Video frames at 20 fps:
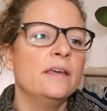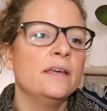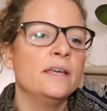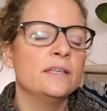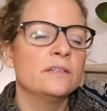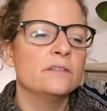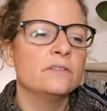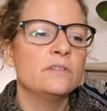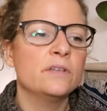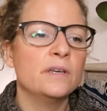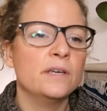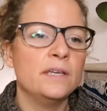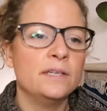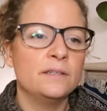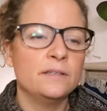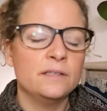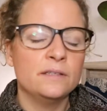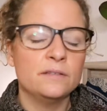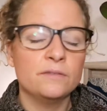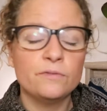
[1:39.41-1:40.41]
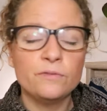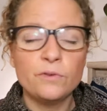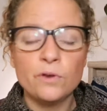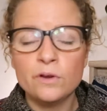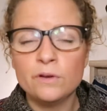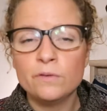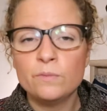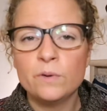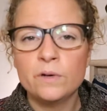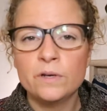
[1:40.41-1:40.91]
in the
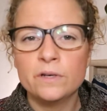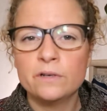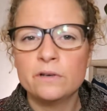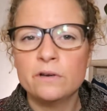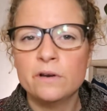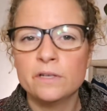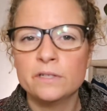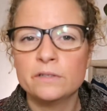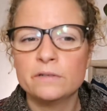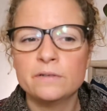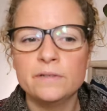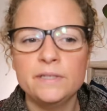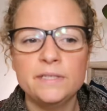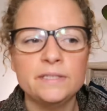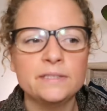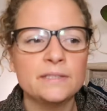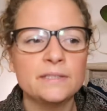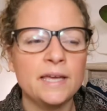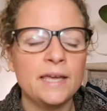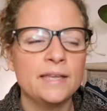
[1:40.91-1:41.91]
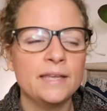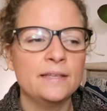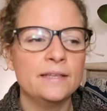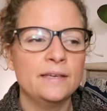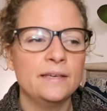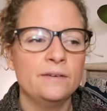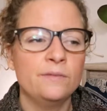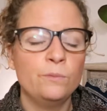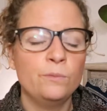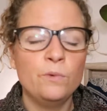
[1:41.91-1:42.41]
third world countries, and
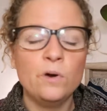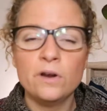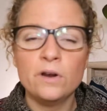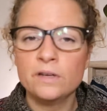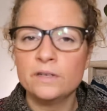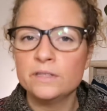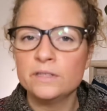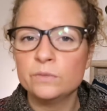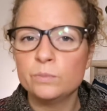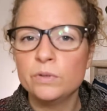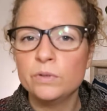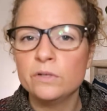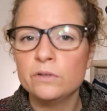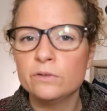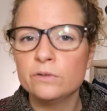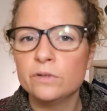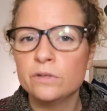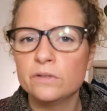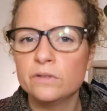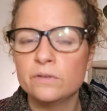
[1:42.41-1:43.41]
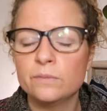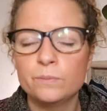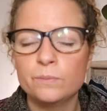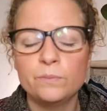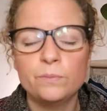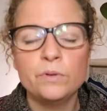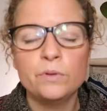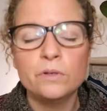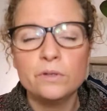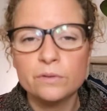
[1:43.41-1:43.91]
their water is
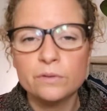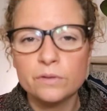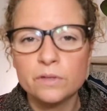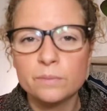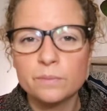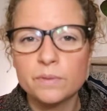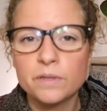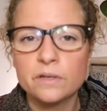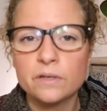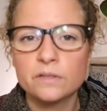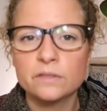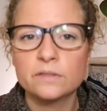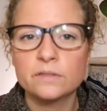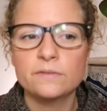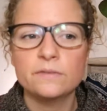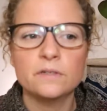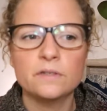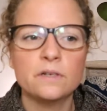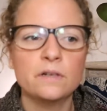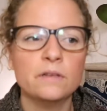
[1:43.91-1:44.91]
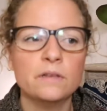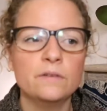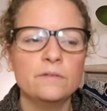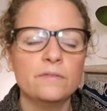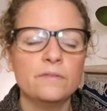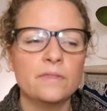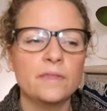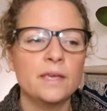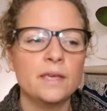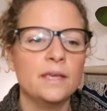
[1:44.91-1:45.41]
polluted because of our
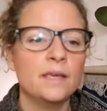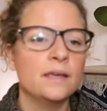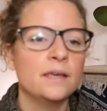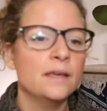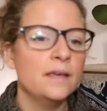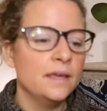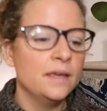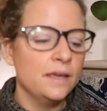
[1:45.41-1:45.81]
clothing.